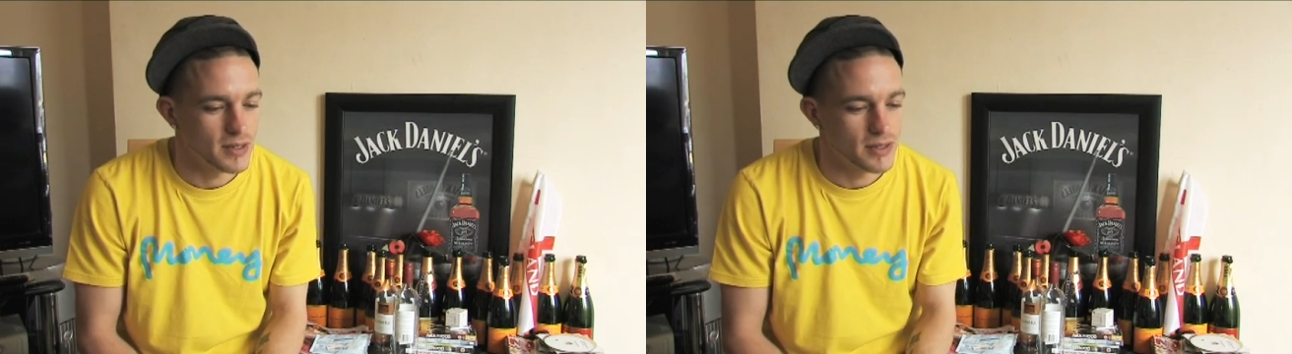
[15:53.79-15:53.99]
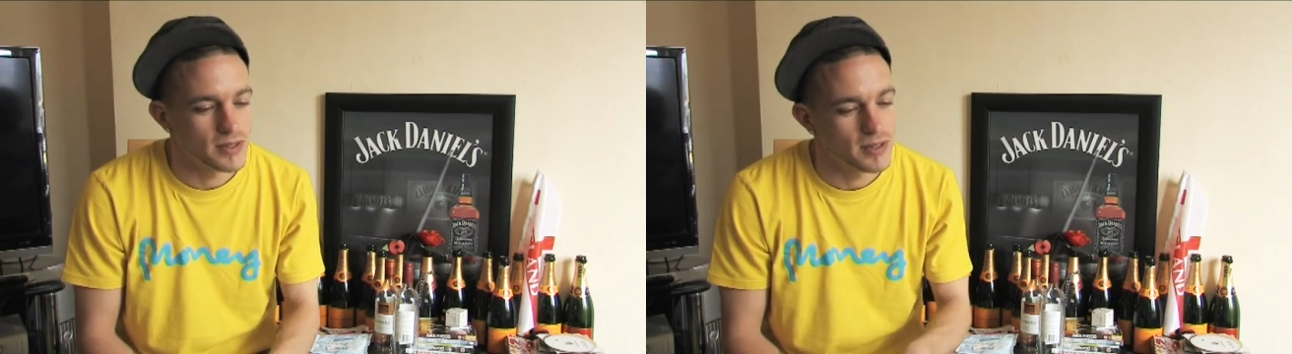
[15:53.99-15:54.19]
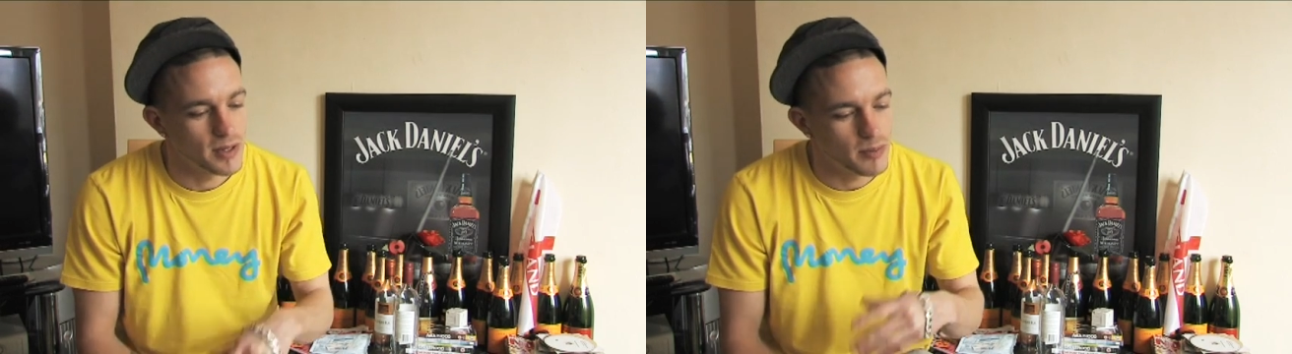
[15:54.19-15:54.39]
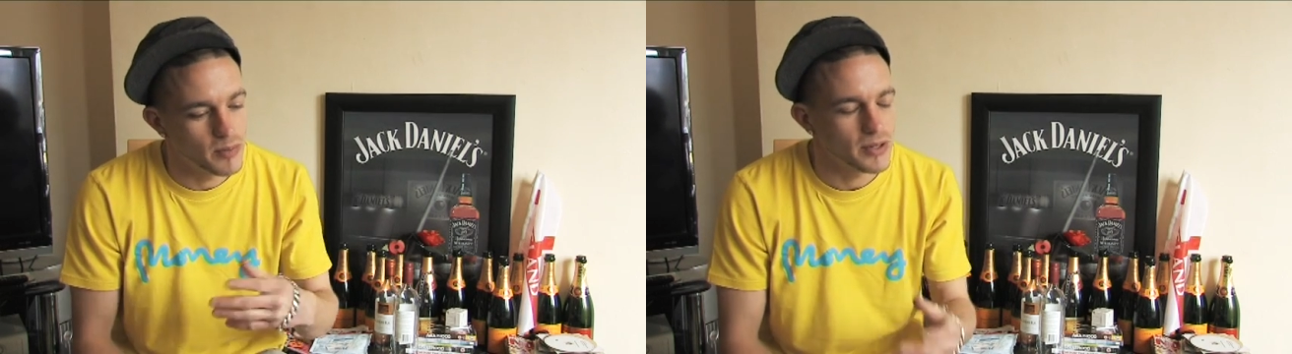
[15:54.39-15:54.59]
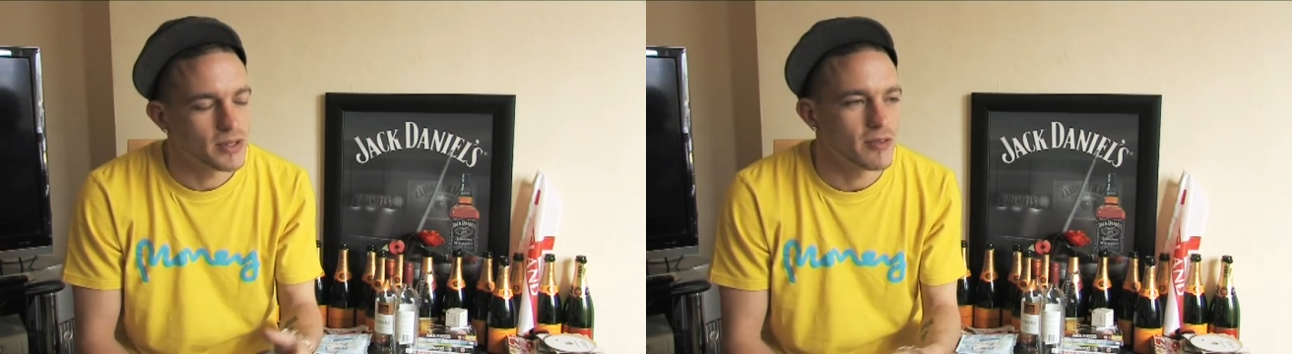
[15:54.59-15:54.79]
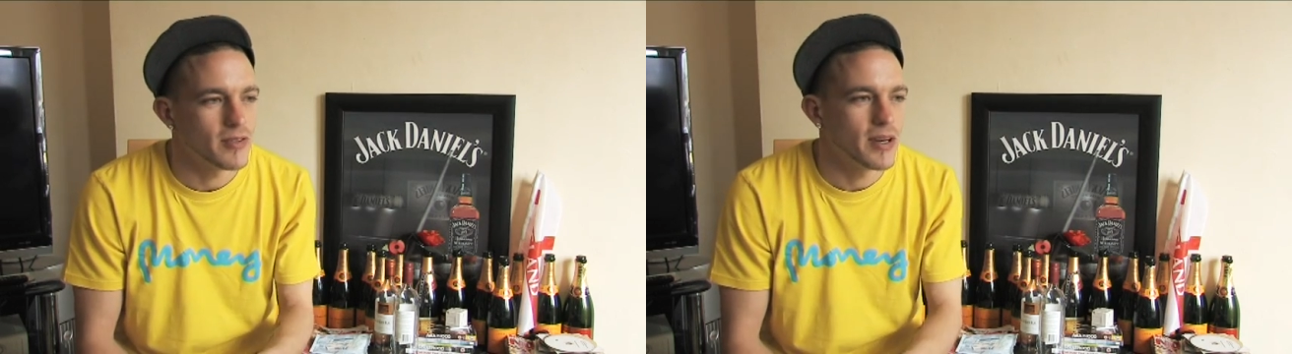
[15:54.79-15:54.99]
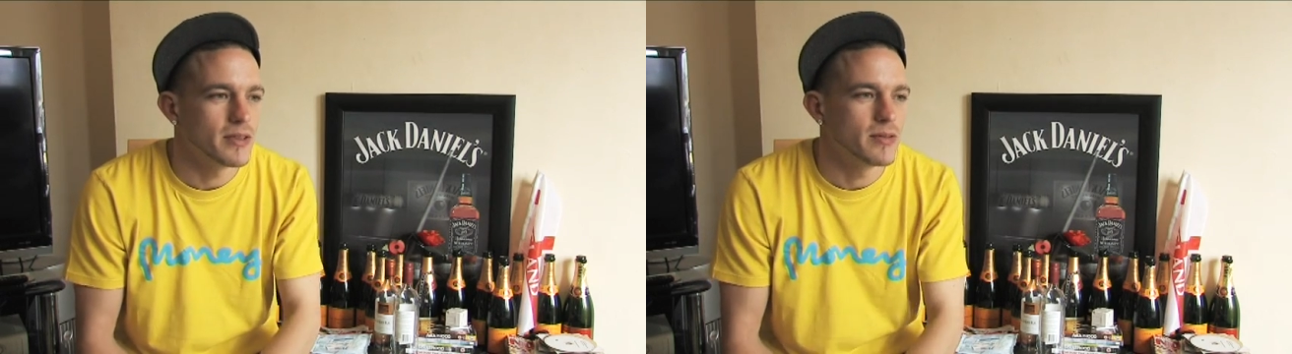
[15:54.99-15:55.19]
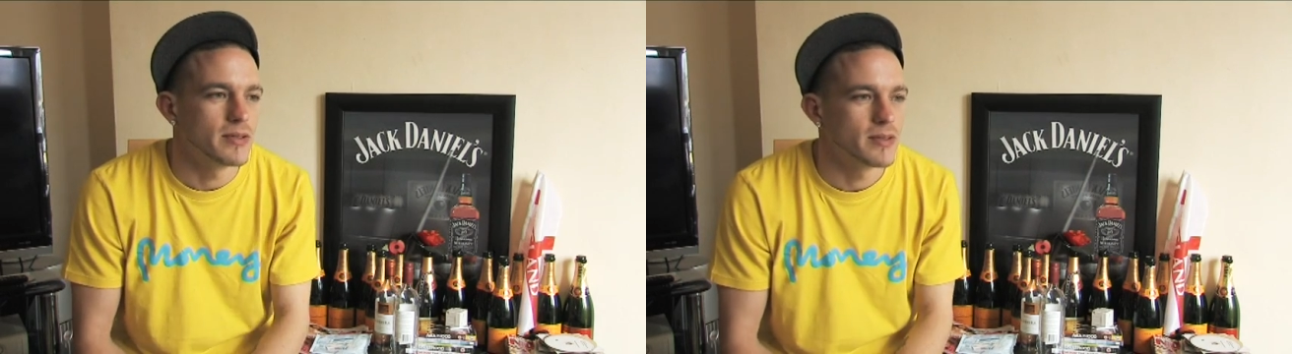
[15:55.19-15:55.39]
I just, you know, put stuff out
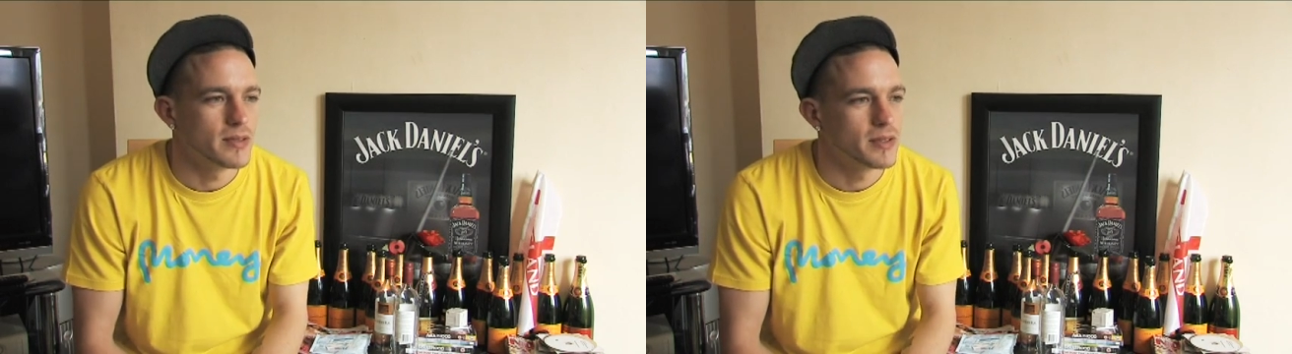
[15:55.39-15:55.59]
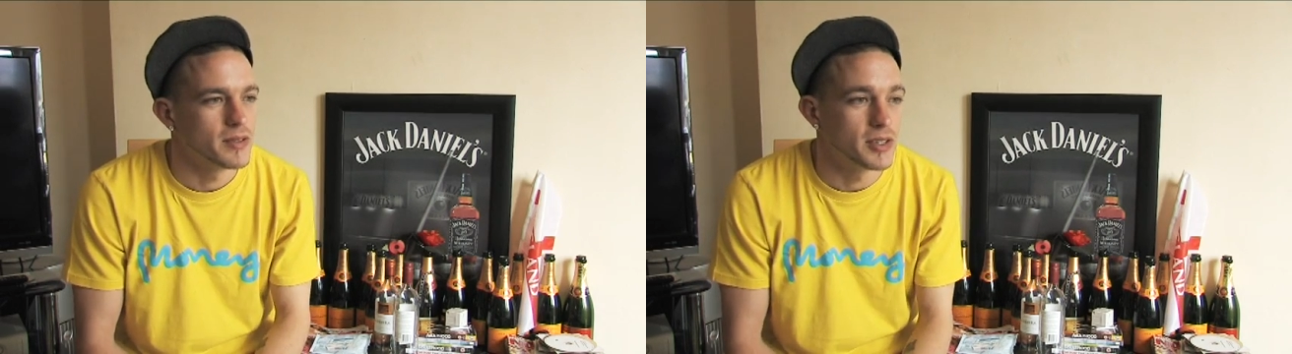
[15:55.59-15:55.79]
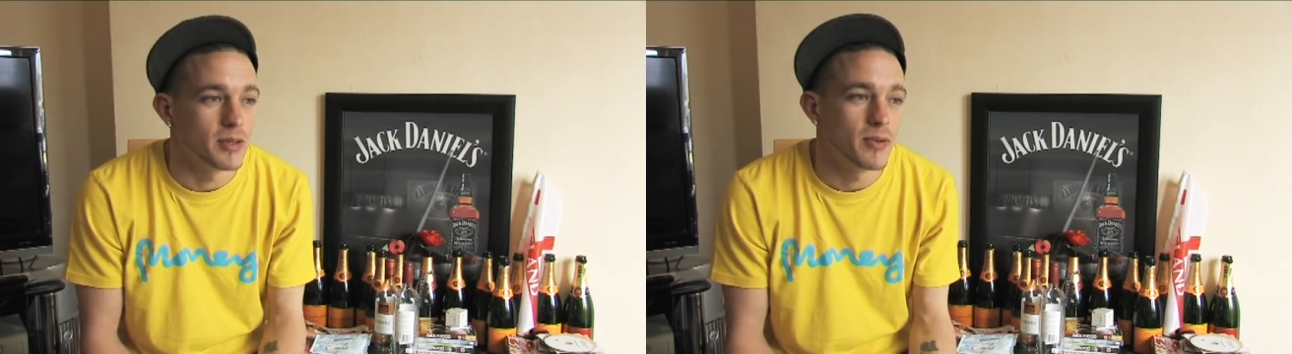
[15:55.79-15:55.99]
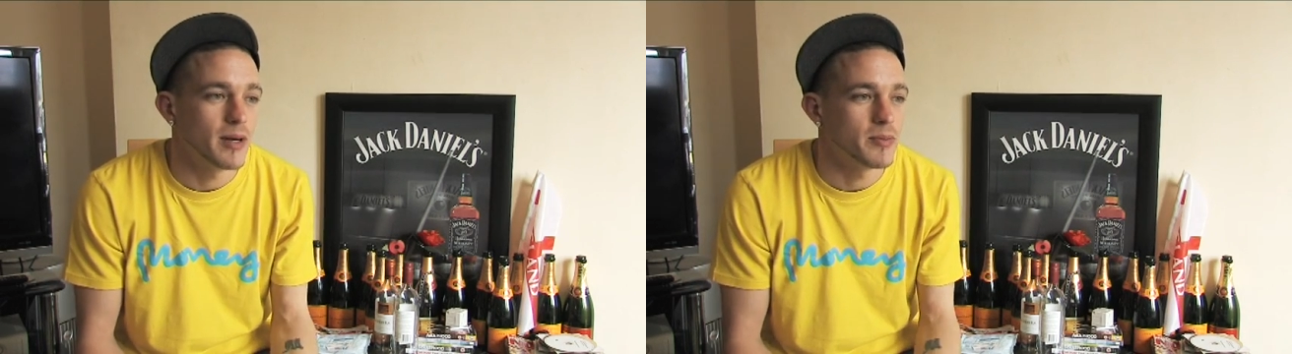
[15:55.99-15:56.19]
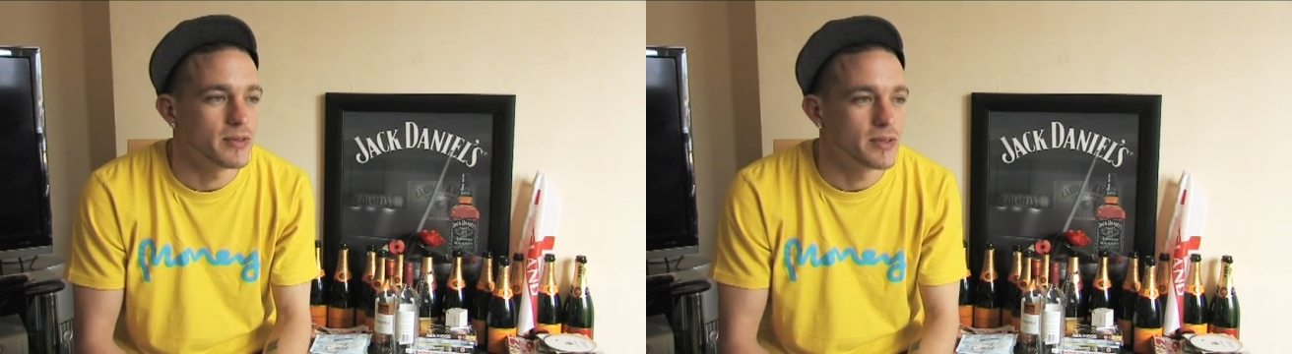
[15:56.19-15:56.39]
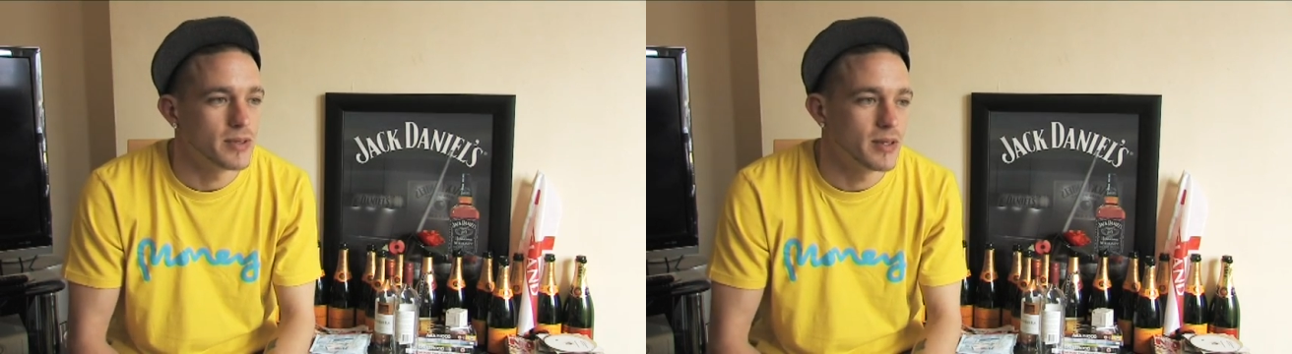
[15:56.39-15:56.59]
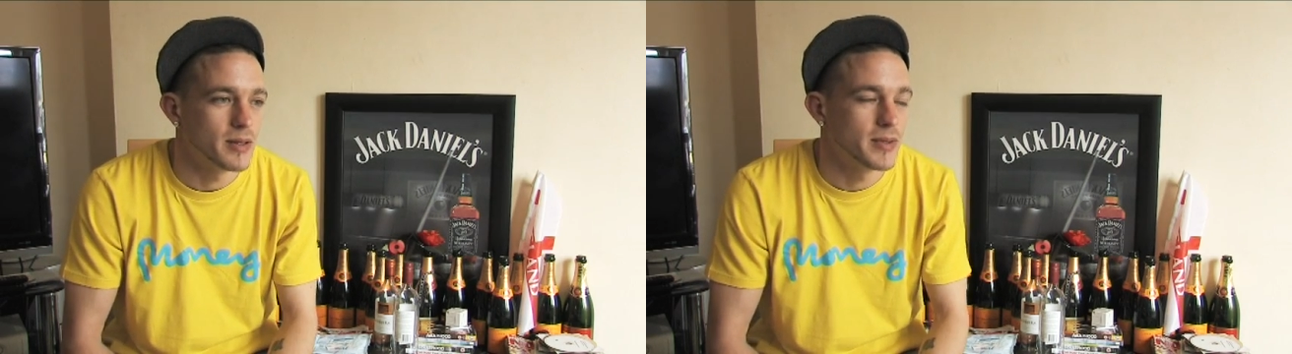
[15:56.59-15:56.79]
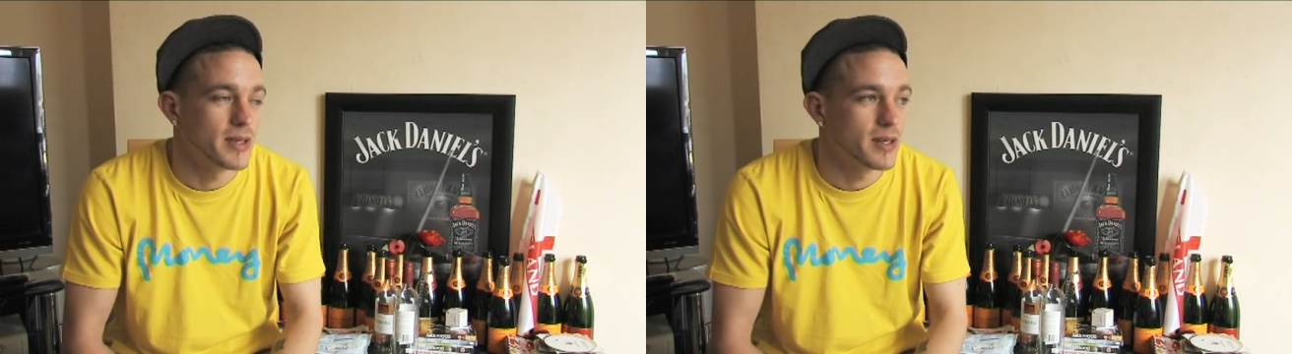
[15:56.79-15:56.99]
there and see what happens. You know
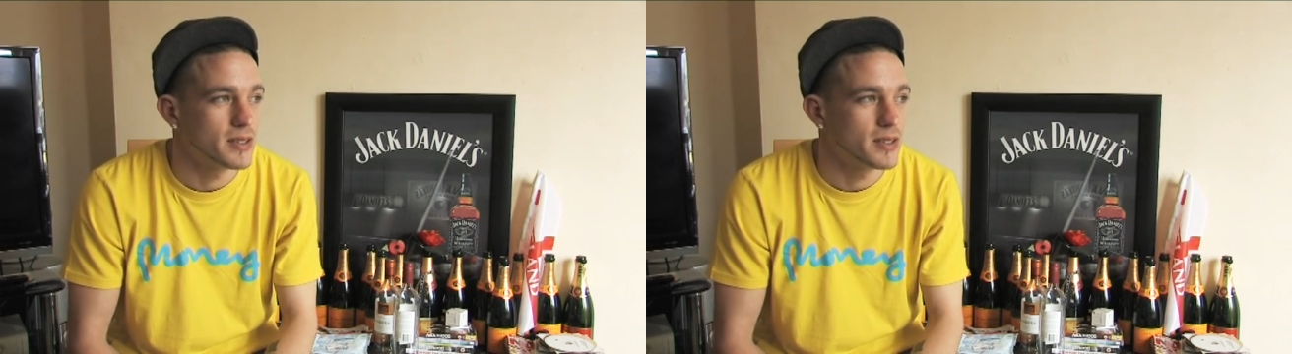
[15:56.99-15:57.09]
what I mean?